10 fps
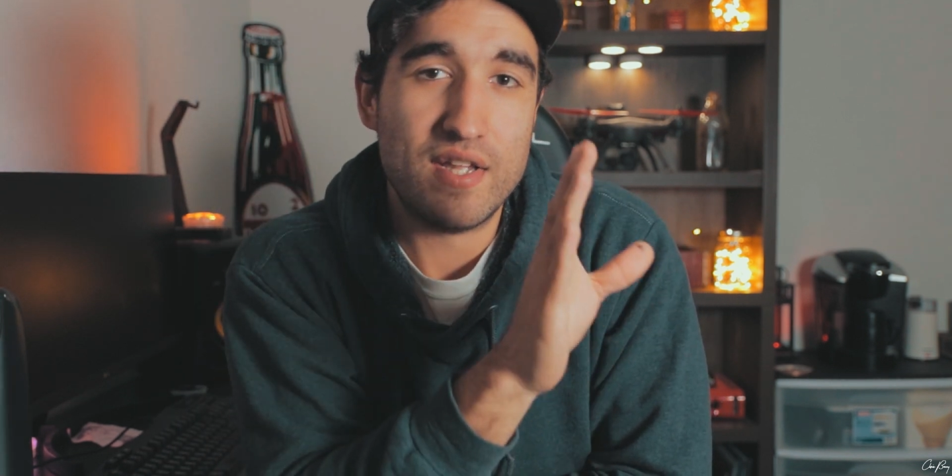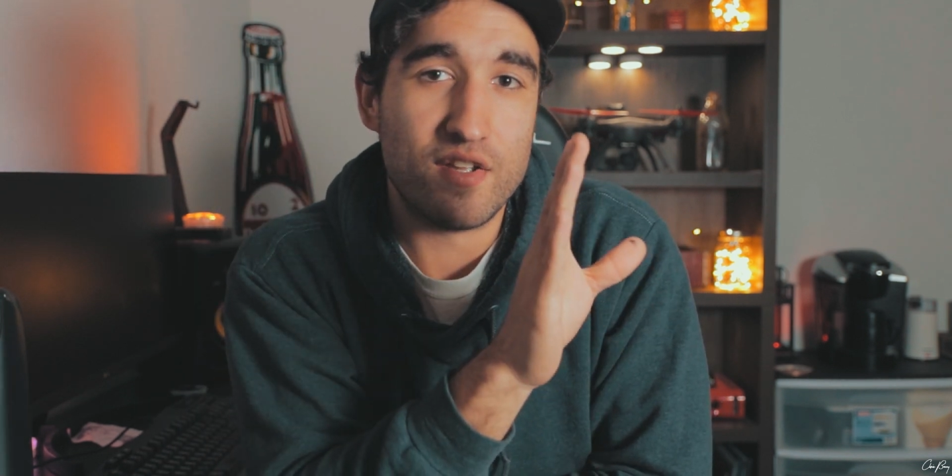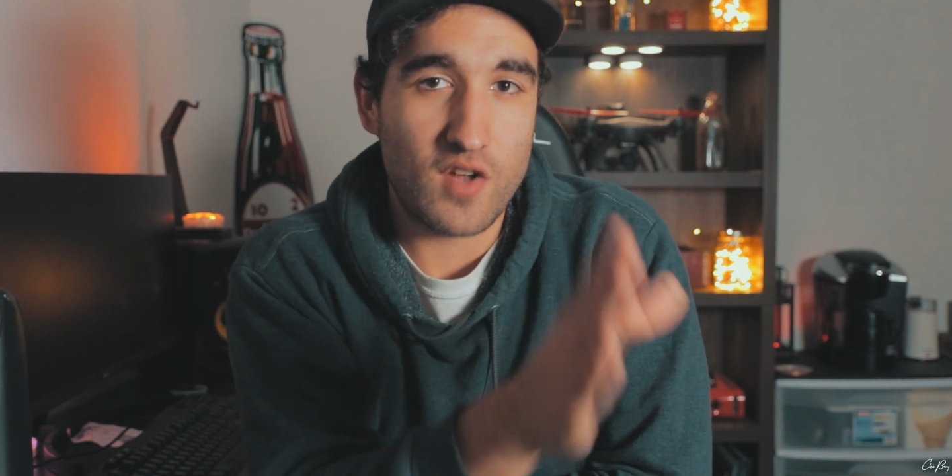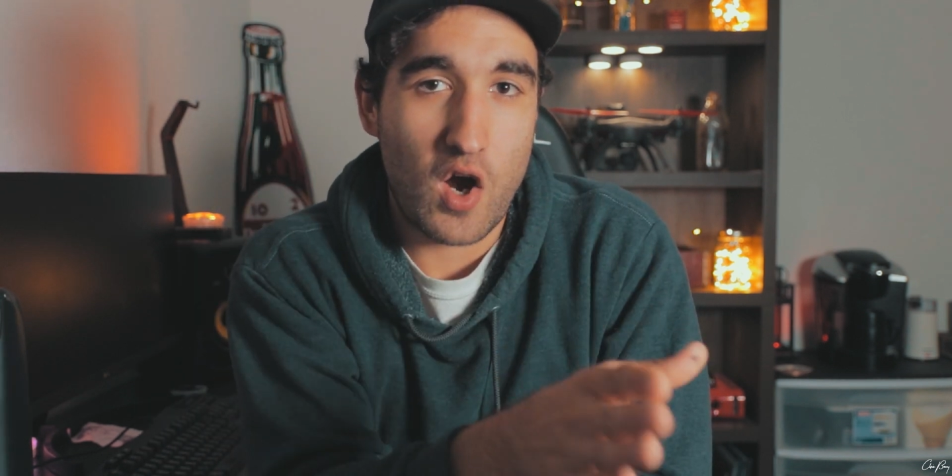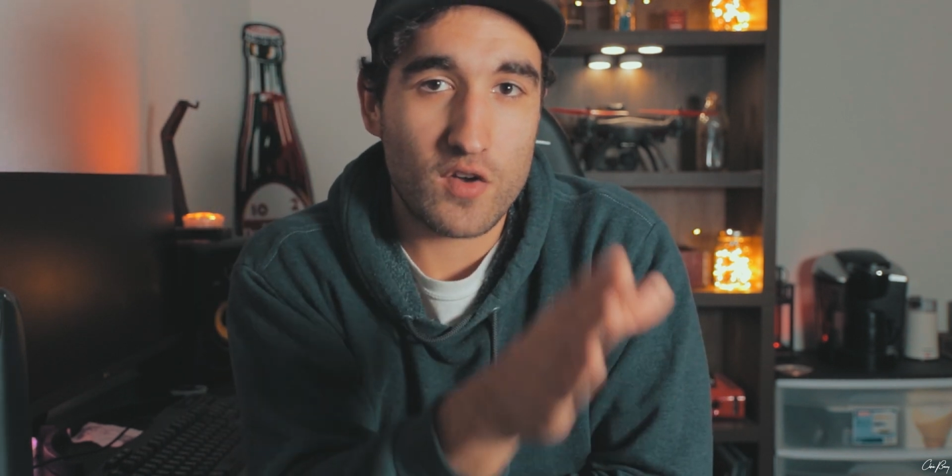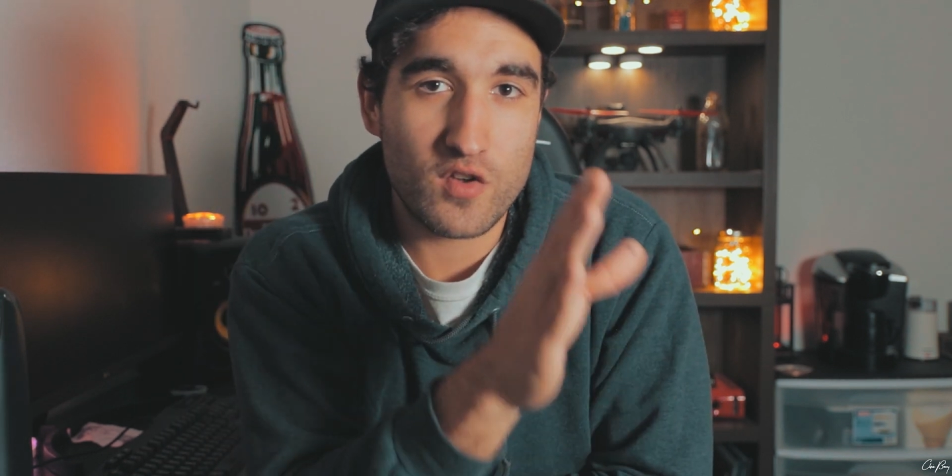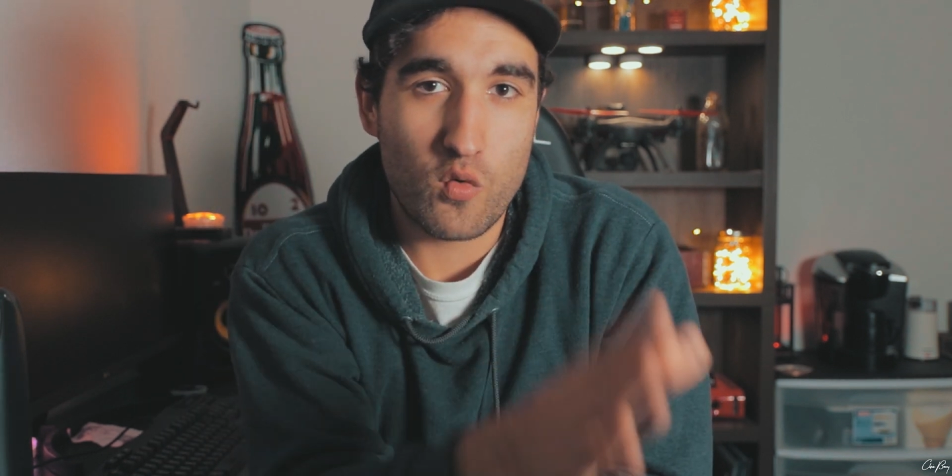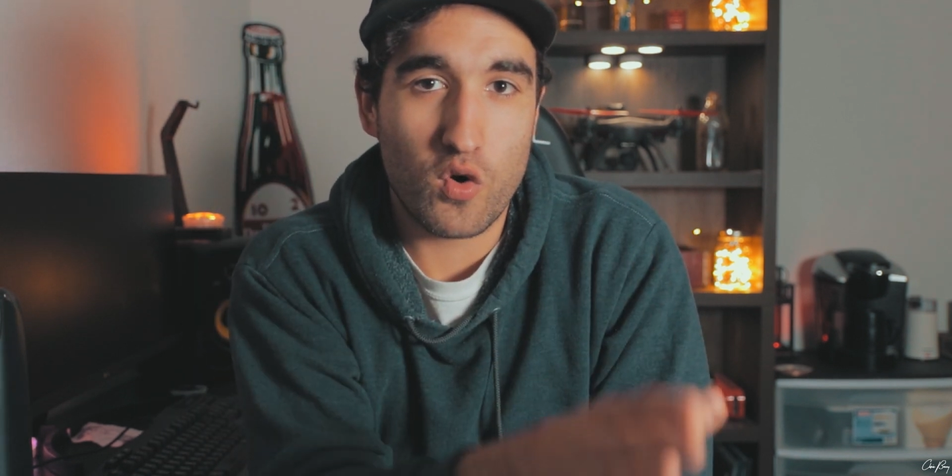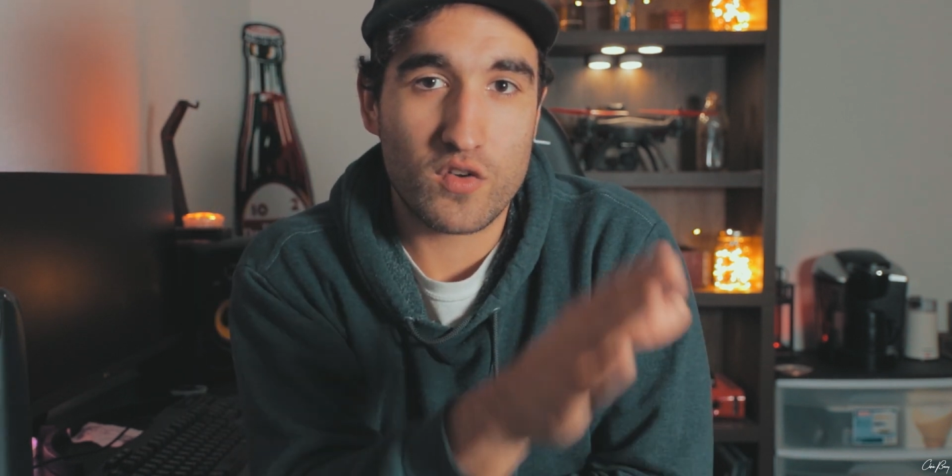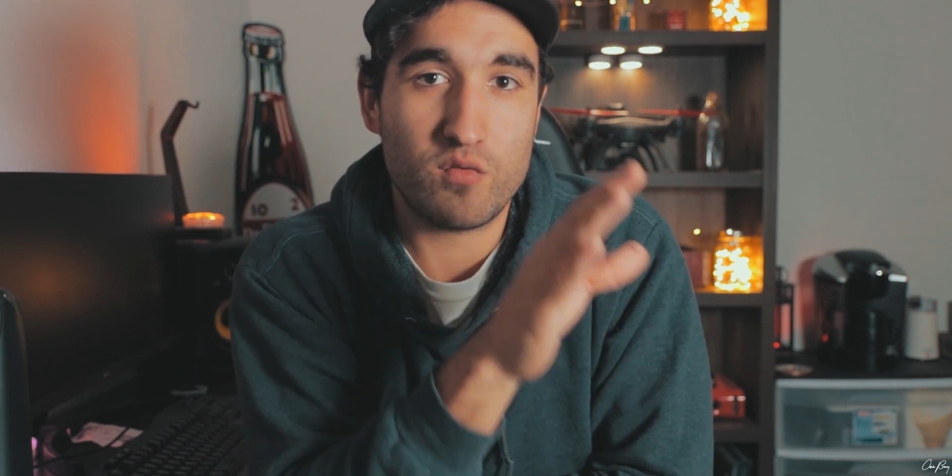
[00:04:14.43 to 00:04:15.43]
this also
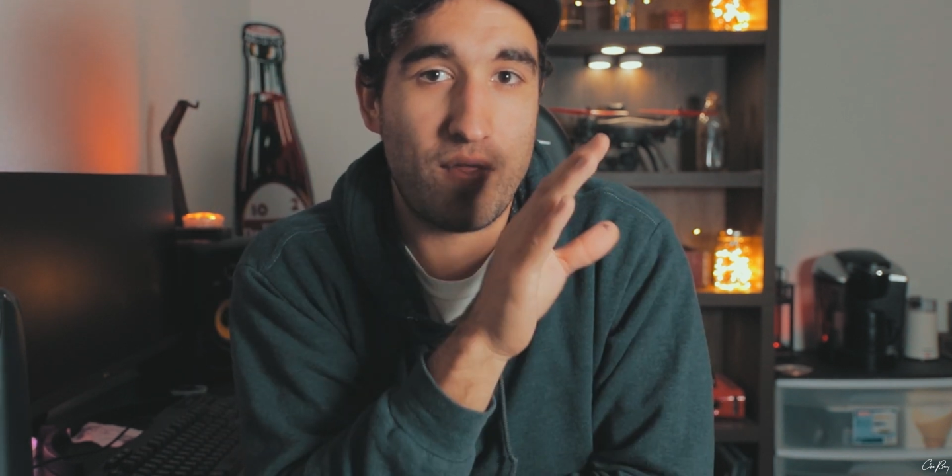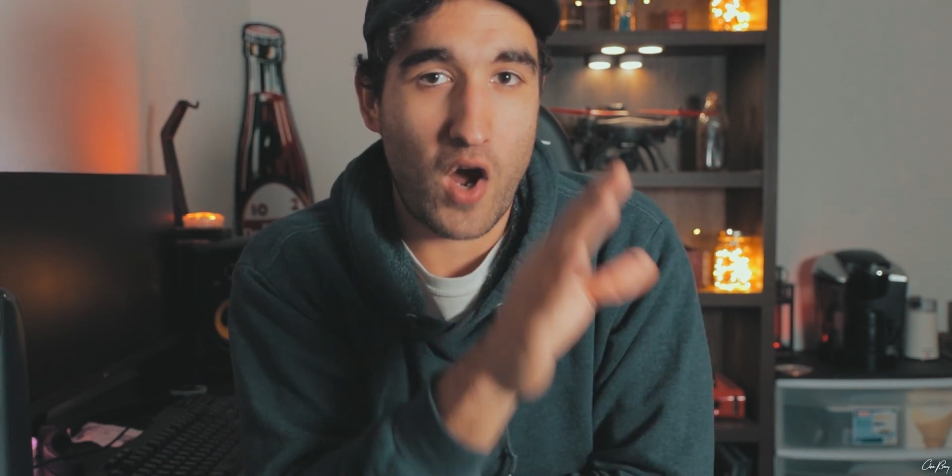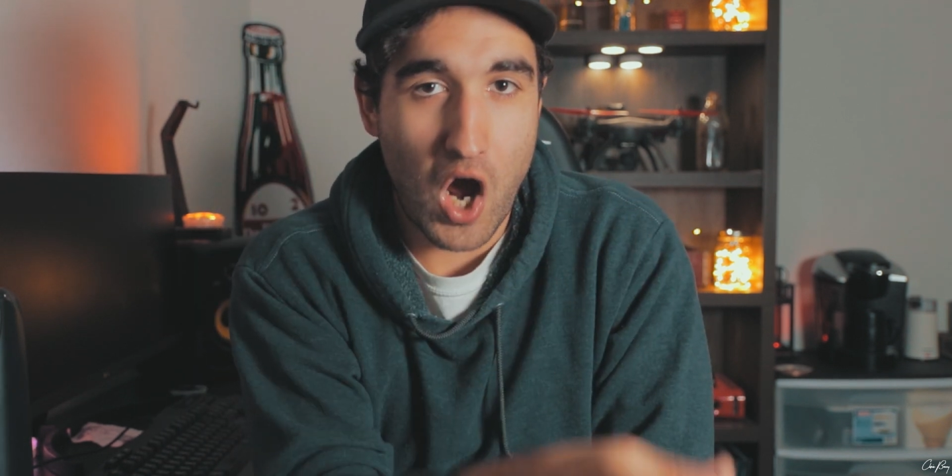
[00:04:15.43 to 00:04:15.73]
works with